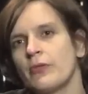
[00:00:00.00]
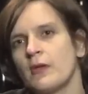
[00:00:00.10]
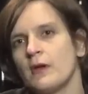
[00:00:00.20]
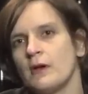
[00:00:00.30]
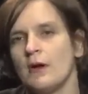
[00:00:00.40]

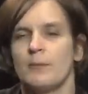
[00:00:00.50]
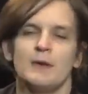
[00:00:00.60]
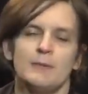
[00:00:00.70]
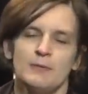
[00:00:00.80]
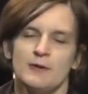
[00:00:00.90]
Mm. Or
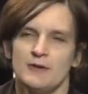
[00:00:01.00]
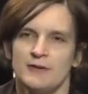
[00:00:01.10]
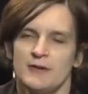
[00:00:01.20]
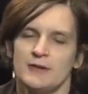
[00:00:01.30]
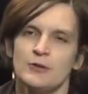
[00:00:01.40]
maybe we
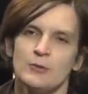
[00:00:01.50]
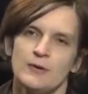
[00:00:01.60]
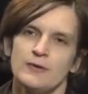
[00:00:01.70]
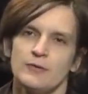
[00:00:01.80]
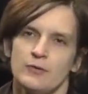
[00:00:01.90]
don't yet know
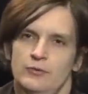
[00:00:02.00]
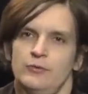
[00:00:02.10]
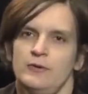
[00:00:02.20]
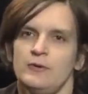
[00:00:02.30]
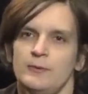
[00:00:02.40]
what the
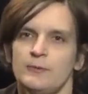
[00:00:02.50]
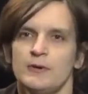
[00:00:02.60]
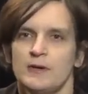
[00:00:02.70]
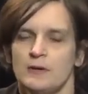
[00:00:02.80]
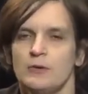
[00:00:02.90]
solution is, but
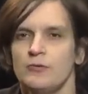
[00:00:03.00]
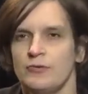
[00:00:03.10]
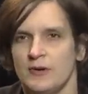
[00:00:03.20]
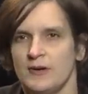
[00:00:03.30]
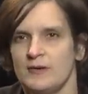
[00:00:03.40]
we can look for